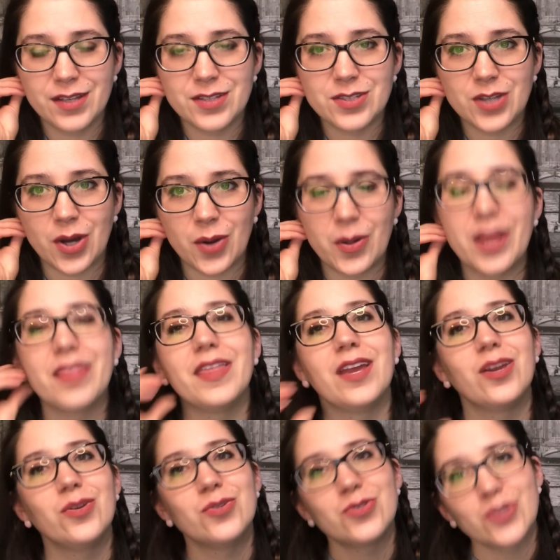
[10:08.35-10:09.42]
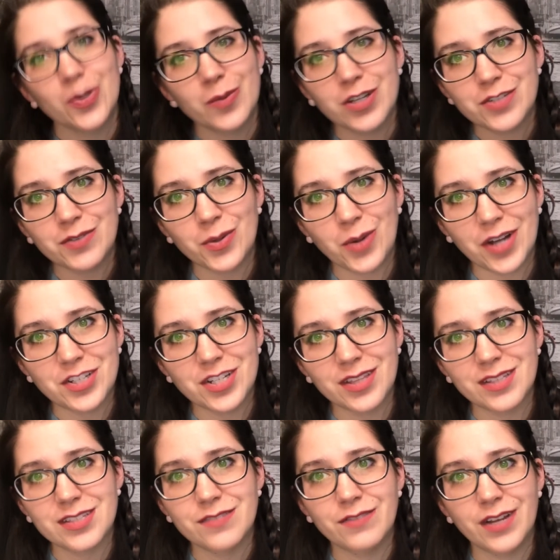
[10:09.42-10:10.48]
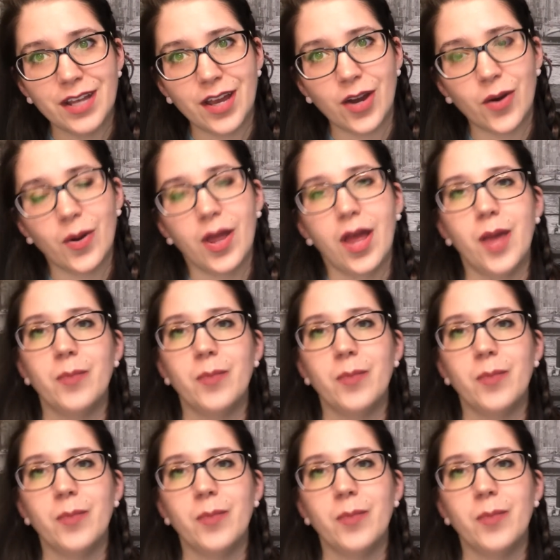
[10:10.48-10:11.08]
So thank you so much for watching this video.